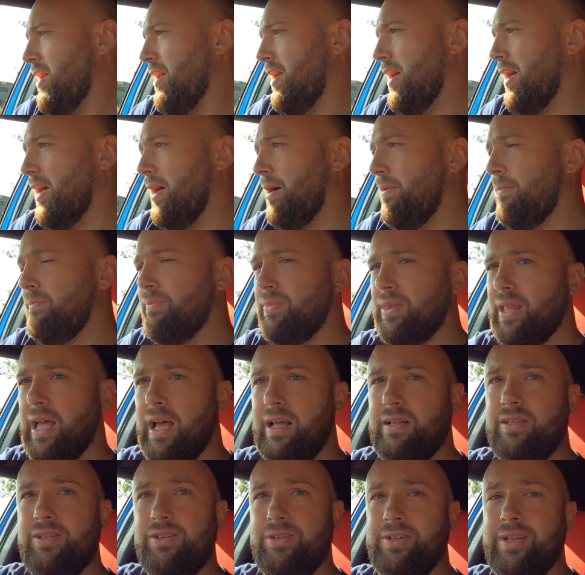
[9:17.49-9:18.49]

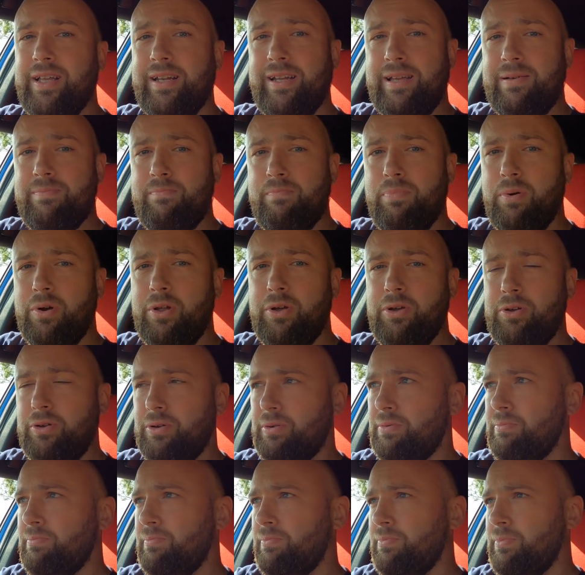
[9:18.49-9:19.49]
And you can get it in
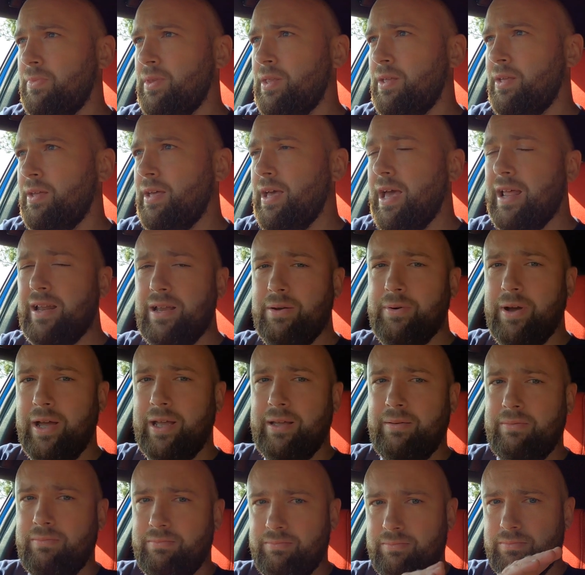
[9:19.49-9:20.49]
blue.
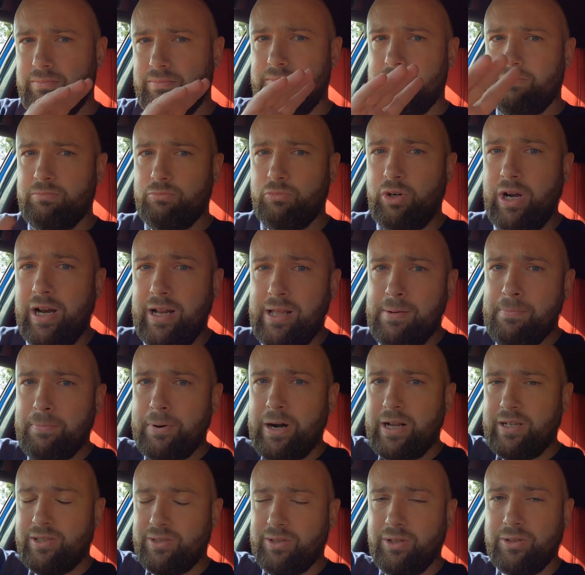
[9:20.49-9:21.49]
Anyway, really
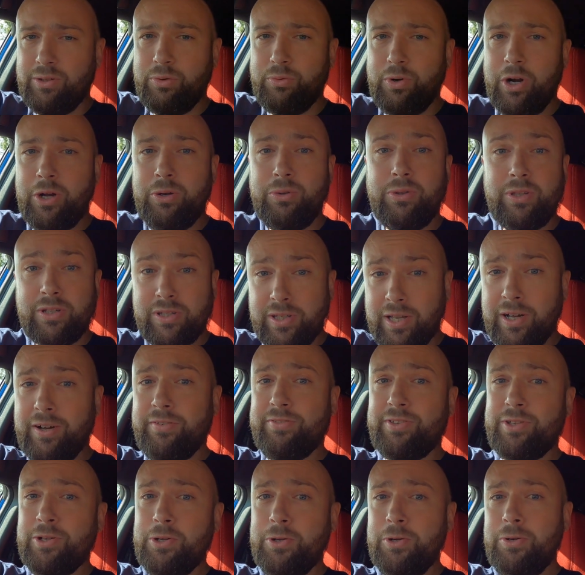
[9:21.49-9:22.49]
impressed on the road this
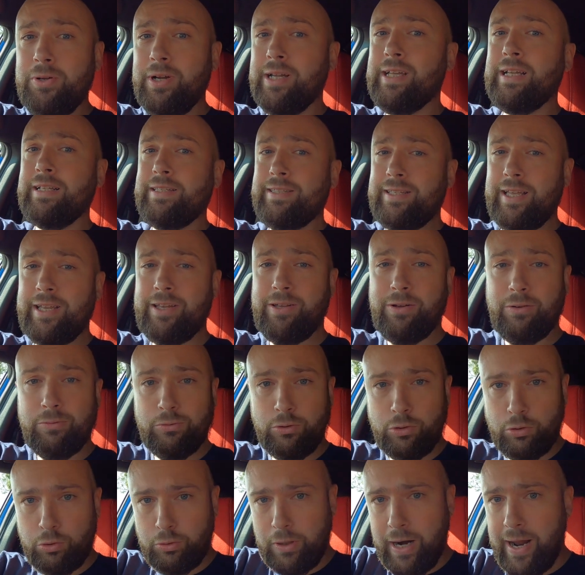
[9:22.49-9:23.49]
afternoon. I get to take it on
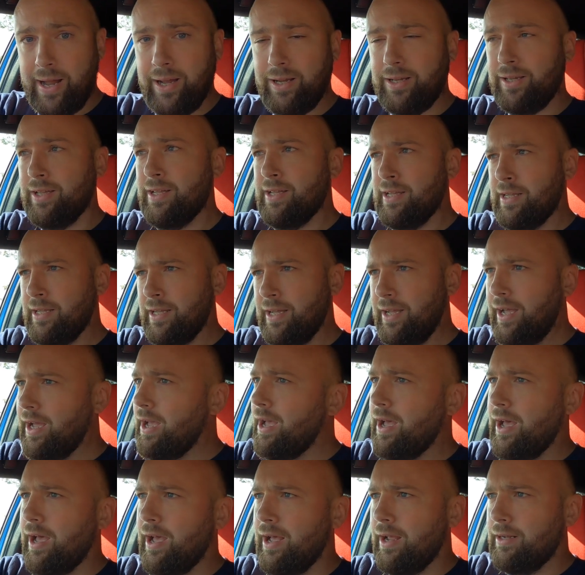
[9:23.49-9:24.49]
track
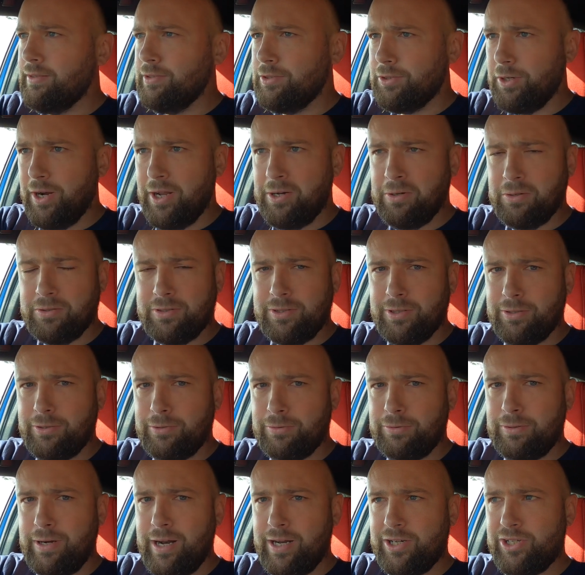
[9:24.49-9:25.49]
and try not to
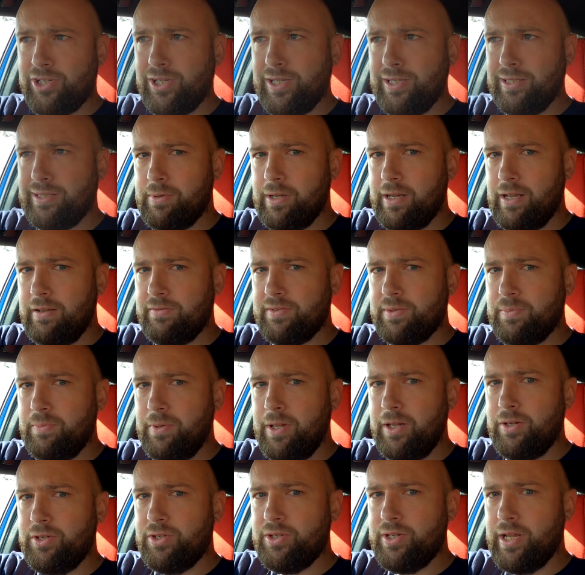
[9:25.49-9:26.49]
crash it. I'm gonna have some
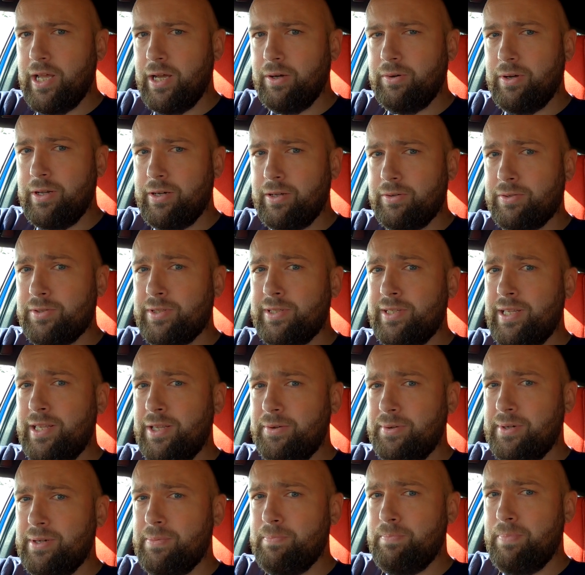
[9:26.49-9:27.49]
lunch now, and I'll see
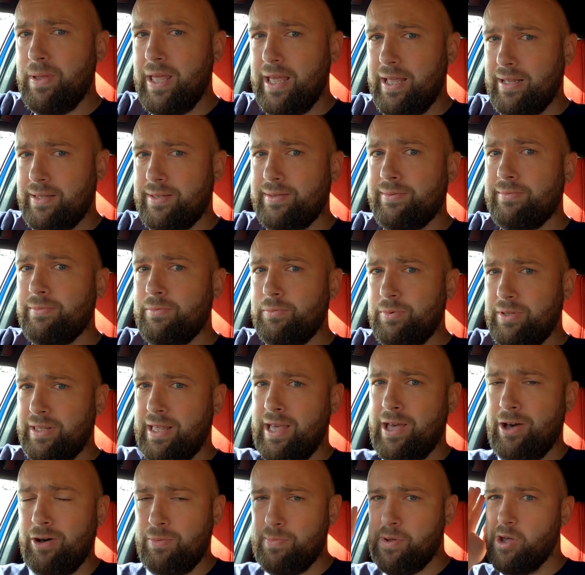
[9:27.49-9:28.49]
you in a bit with a
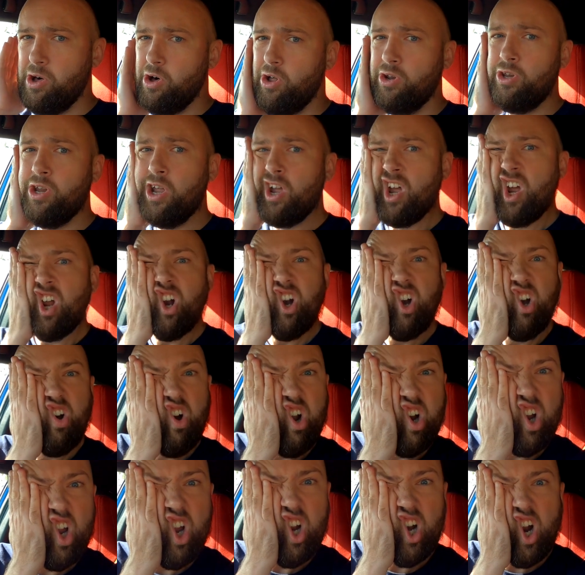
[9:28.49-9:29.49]
helmet on,
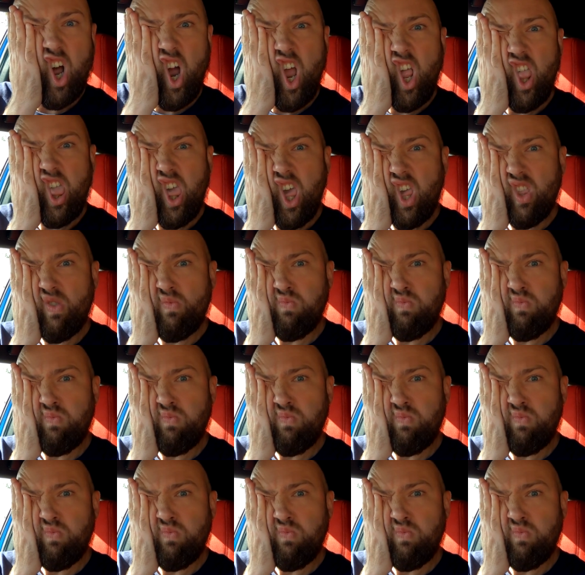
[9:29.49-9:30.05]
looking like this